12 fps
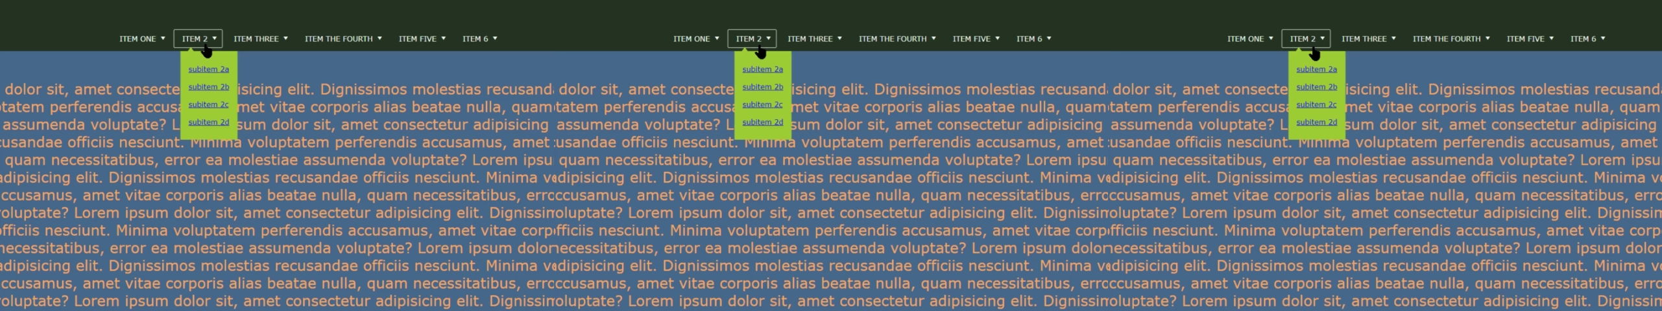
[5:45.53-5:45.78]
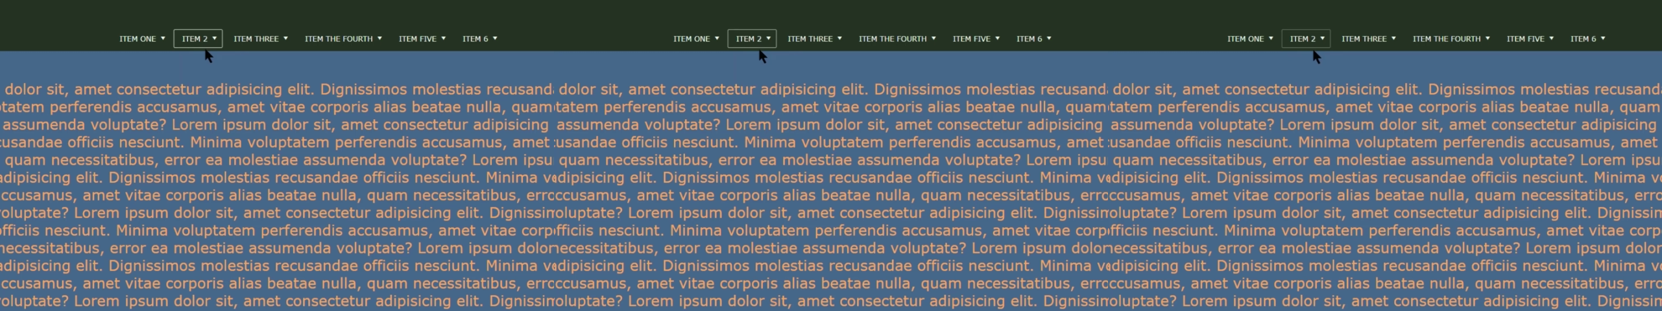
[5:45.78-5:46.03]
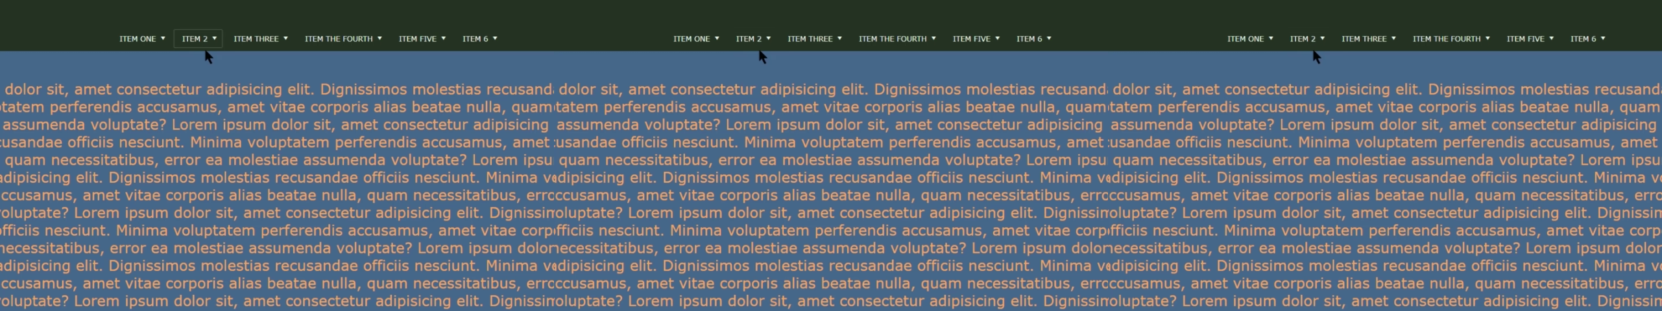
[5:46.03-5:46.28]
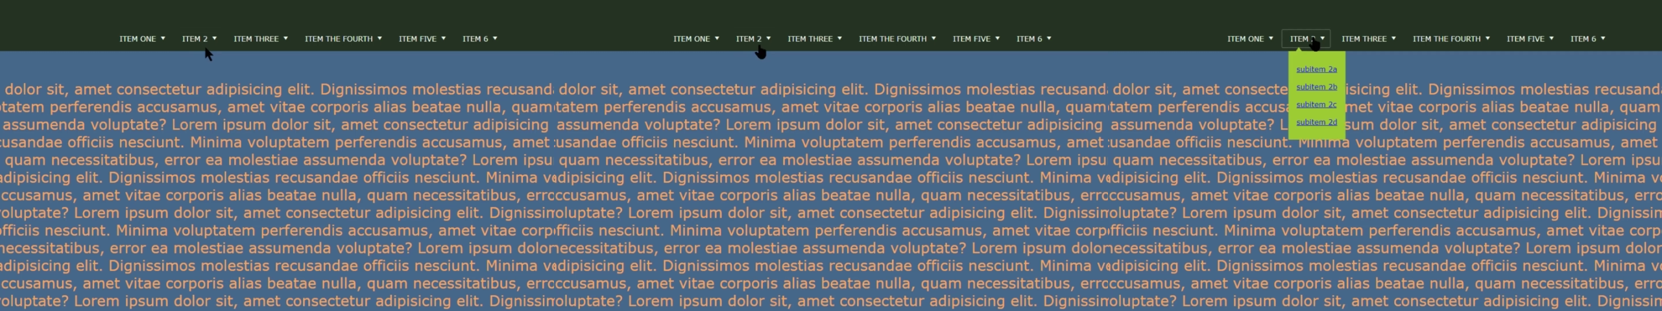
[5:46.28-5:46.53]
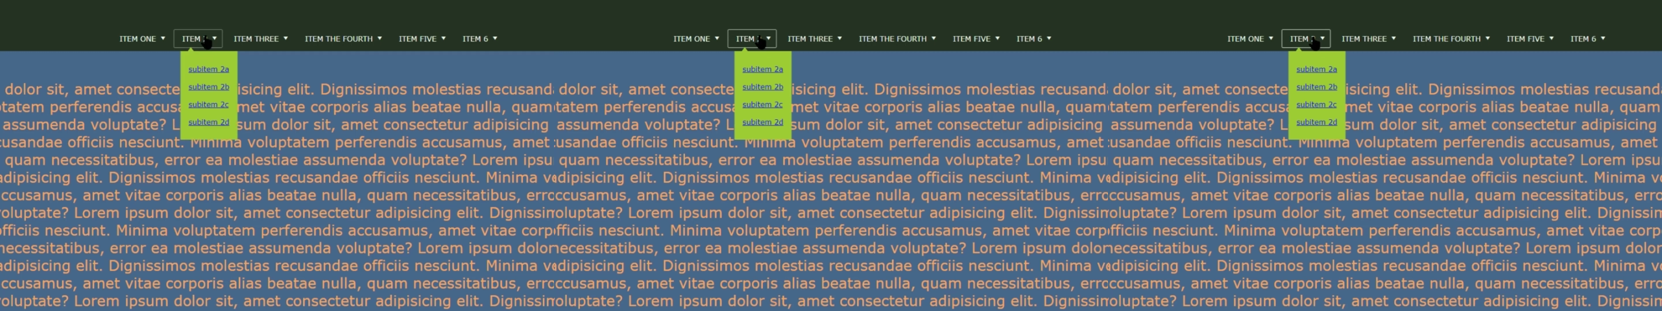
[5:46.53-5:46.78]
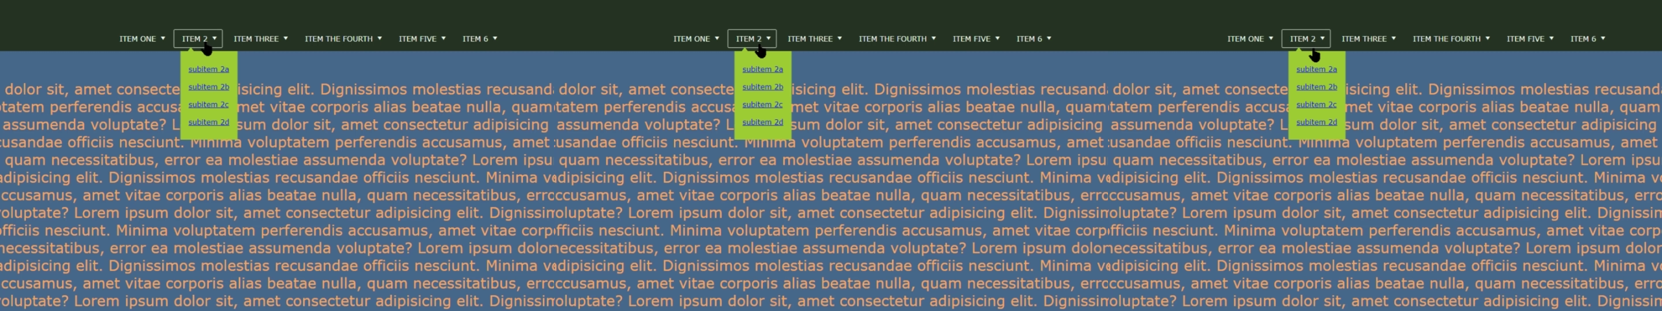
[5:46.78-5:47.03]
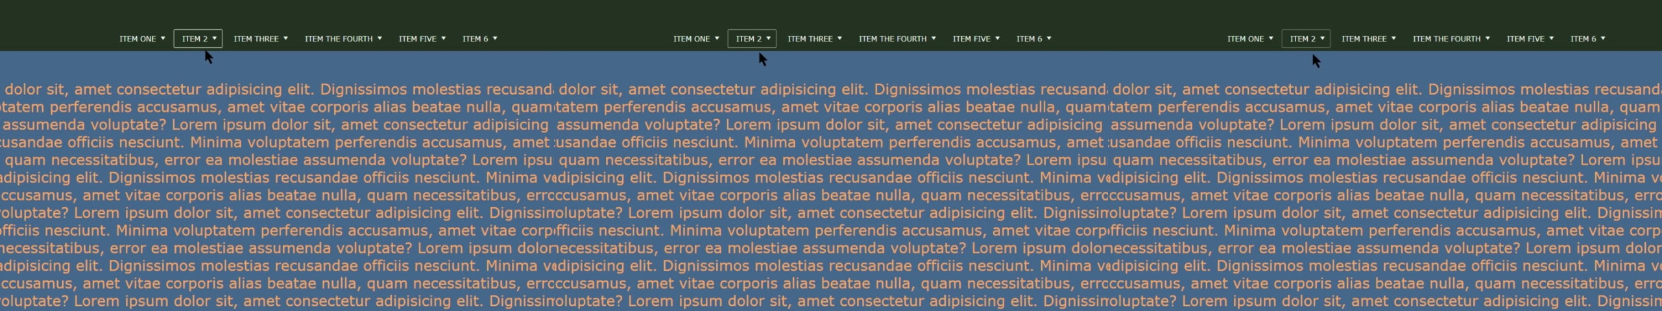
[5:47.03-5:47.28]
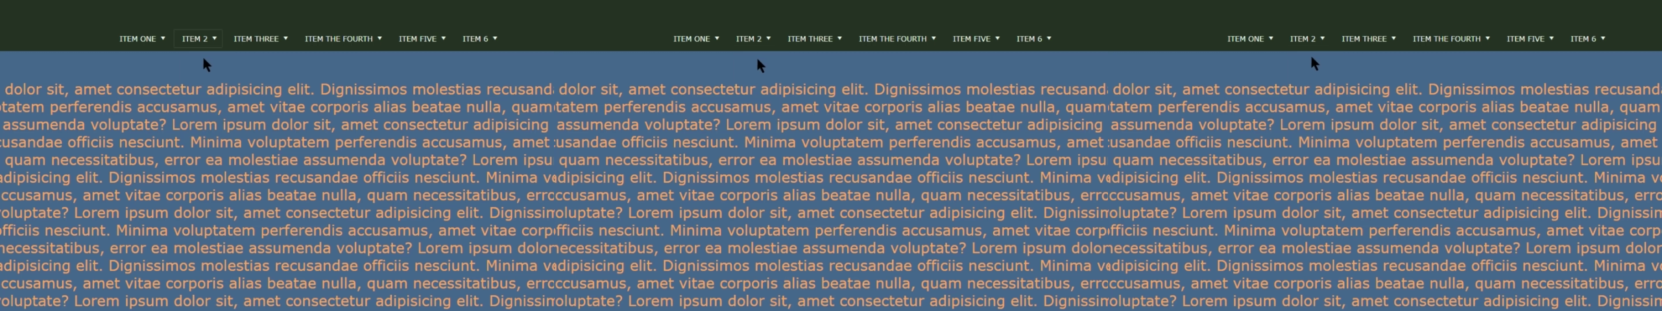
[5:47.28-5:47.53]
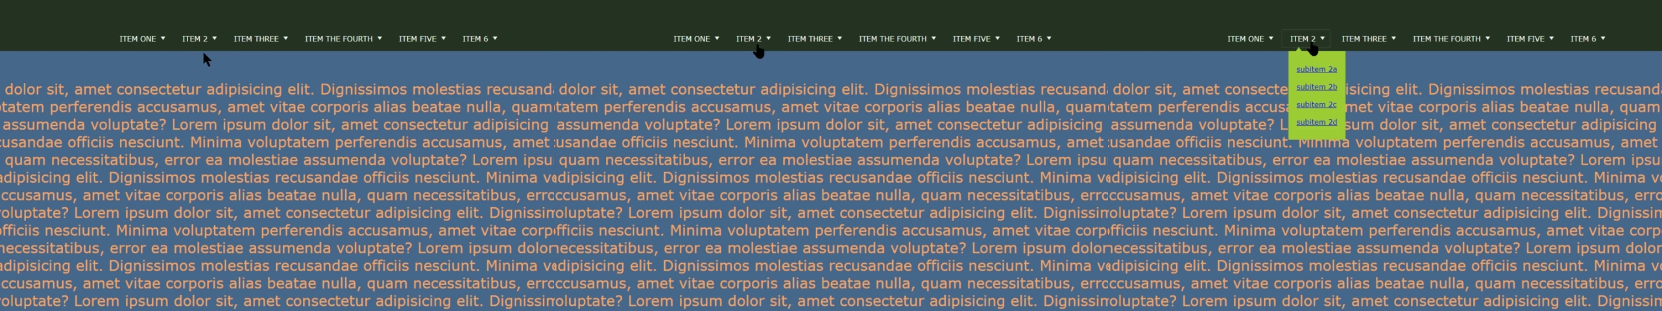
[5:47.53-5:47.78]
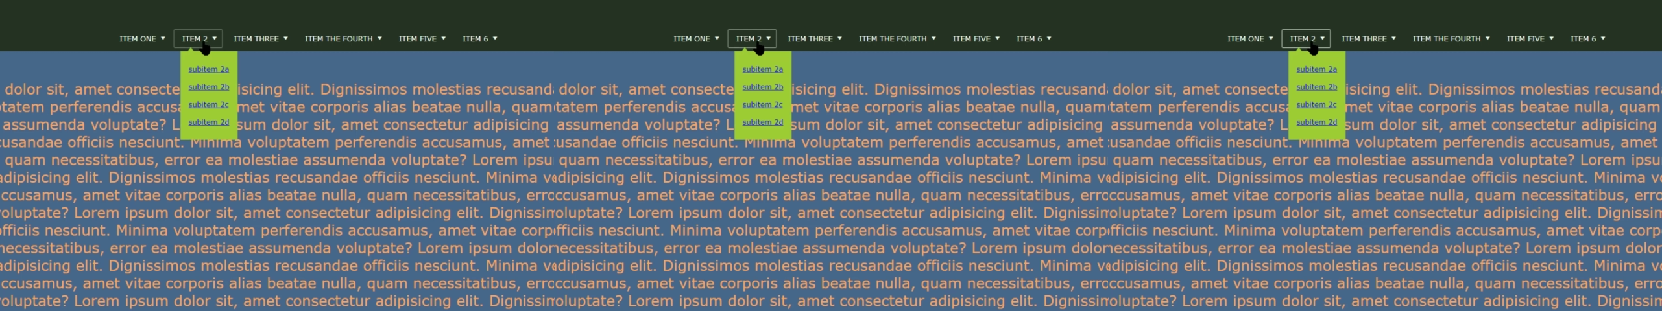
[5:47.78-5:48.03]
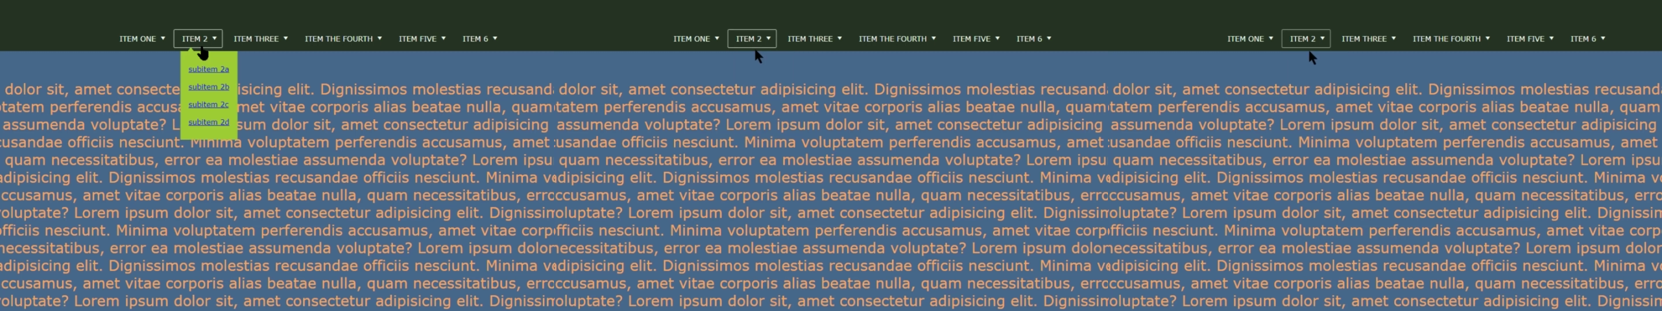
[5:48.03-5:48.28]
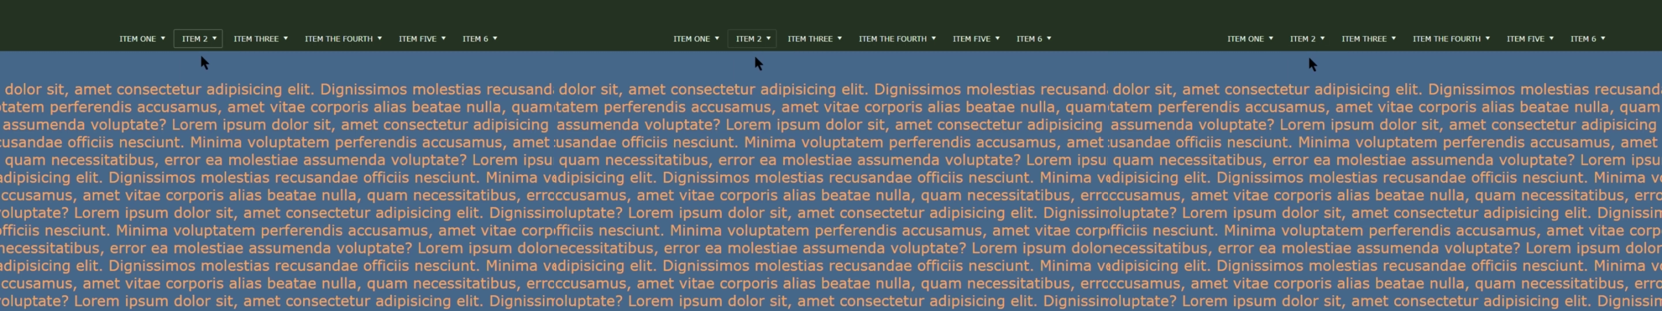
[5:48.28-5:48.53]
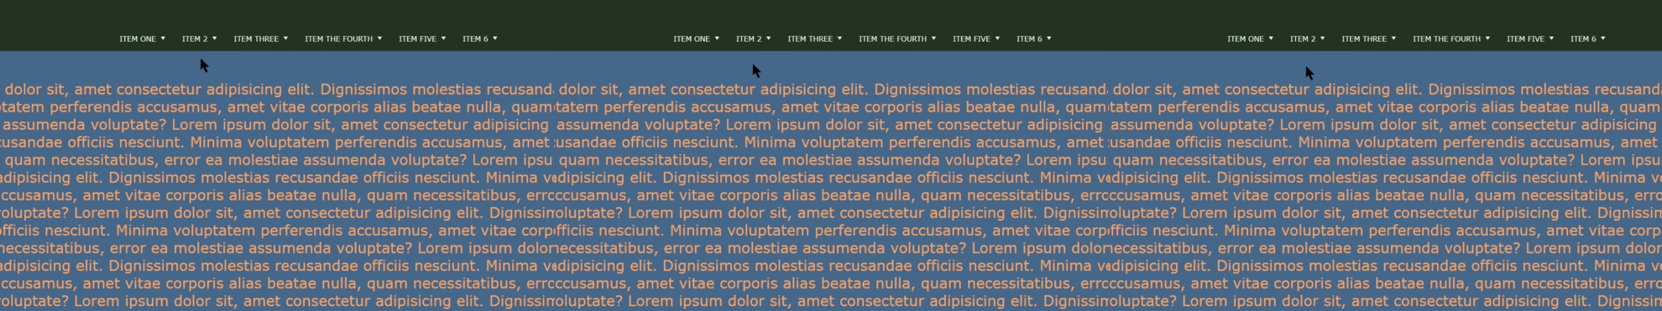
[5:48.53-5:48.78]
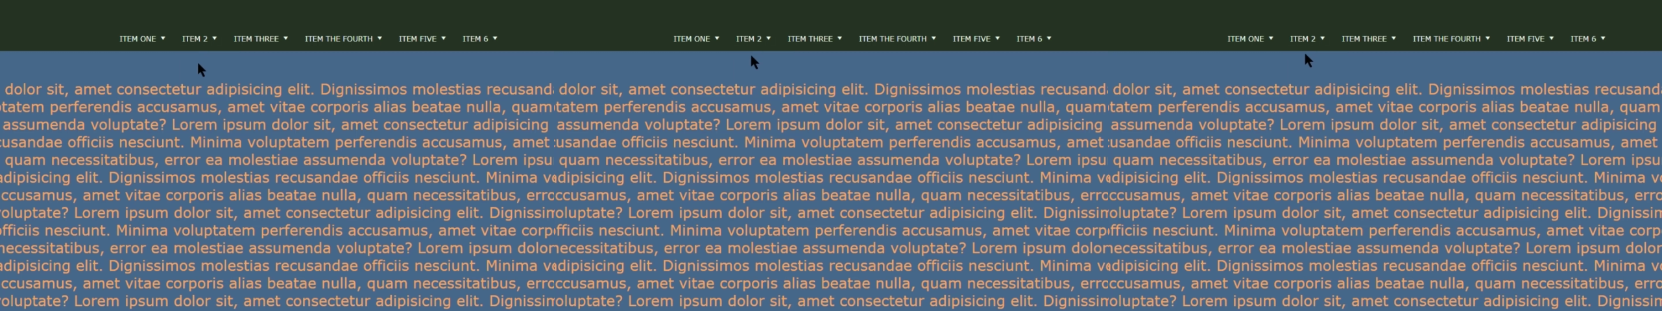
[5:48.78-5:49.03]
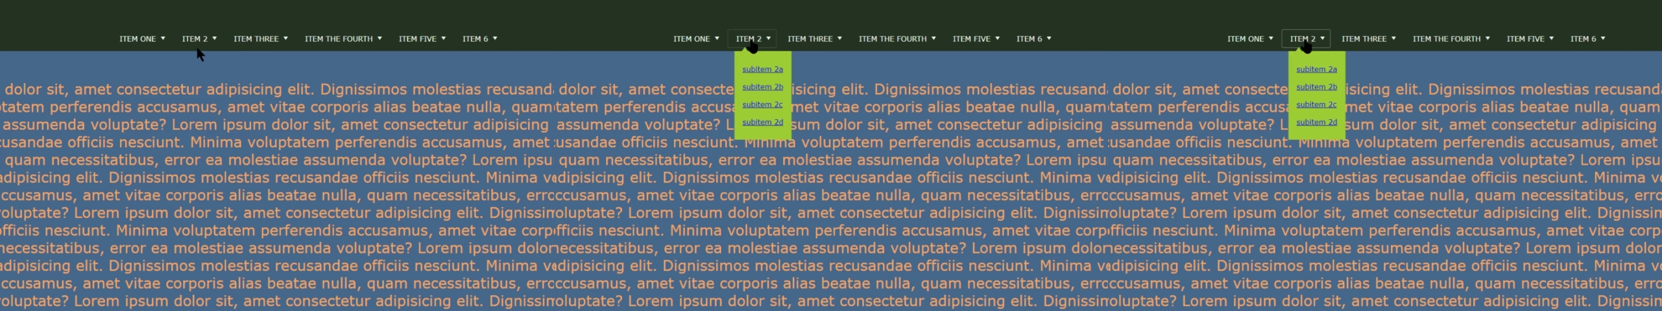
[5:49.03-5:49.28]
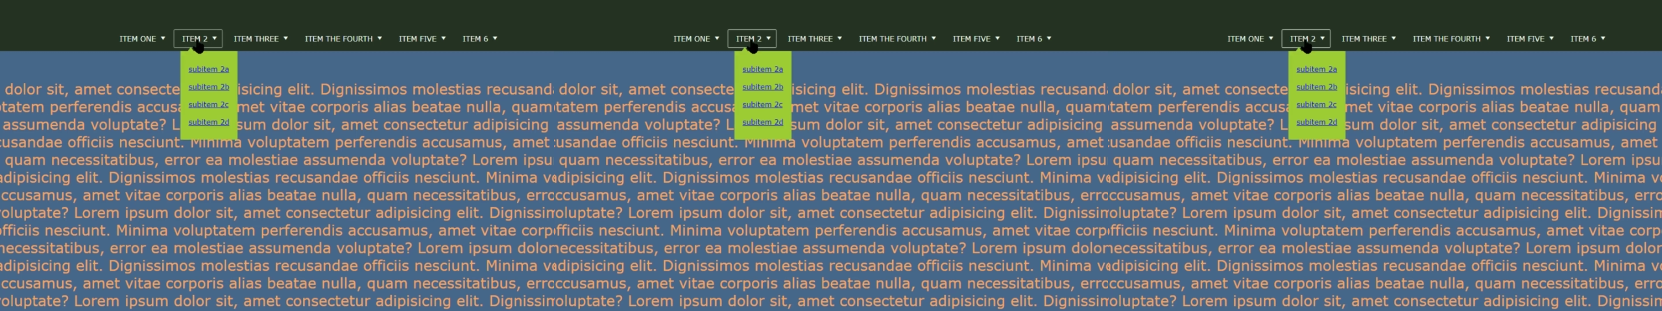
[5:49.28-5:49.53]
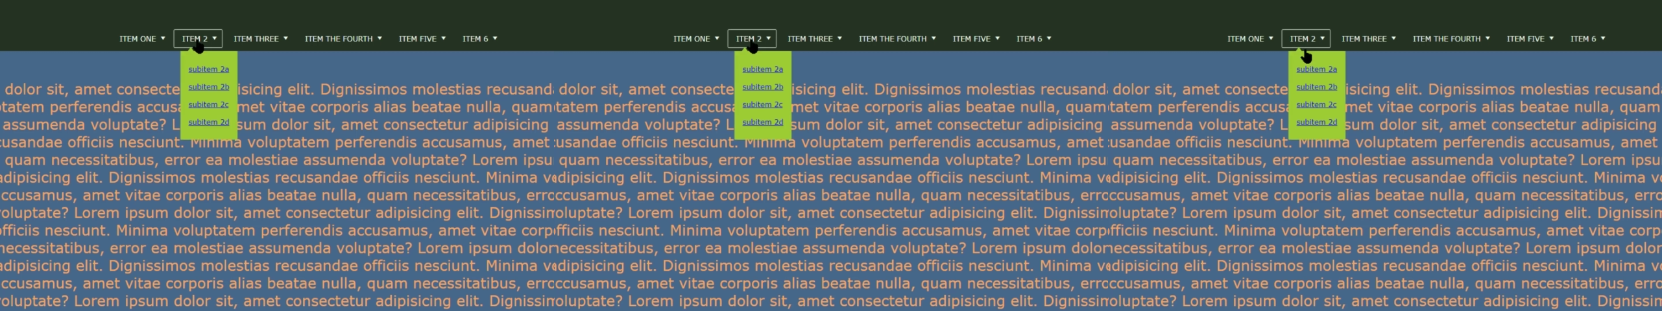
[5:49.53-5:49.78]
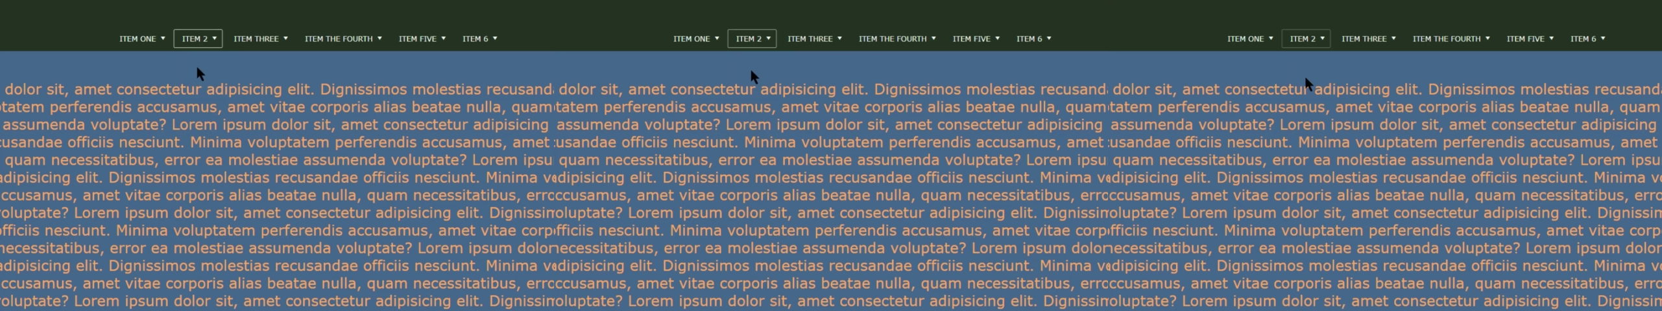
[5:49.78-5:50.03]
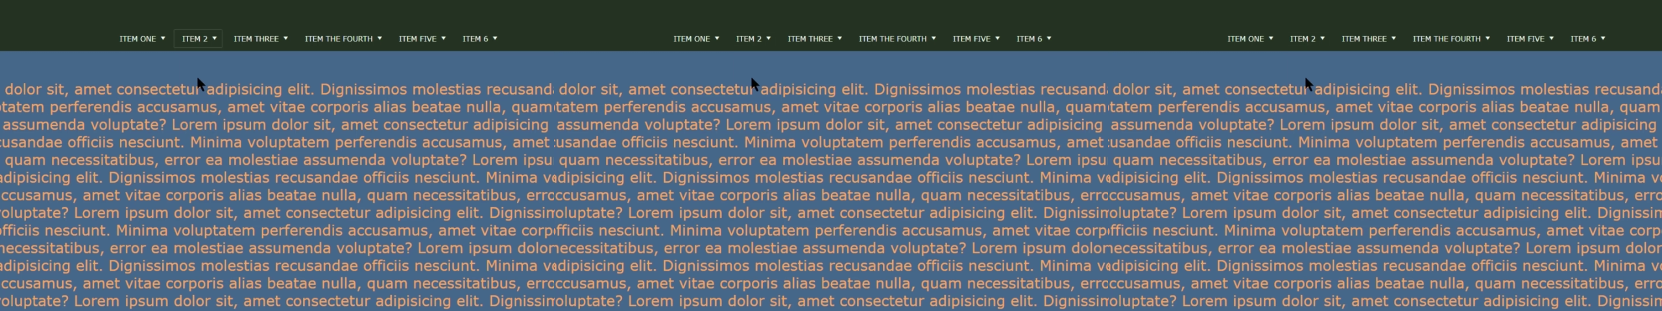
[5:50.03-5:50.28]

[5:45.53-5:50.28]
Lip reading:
[unreadable: no face in view]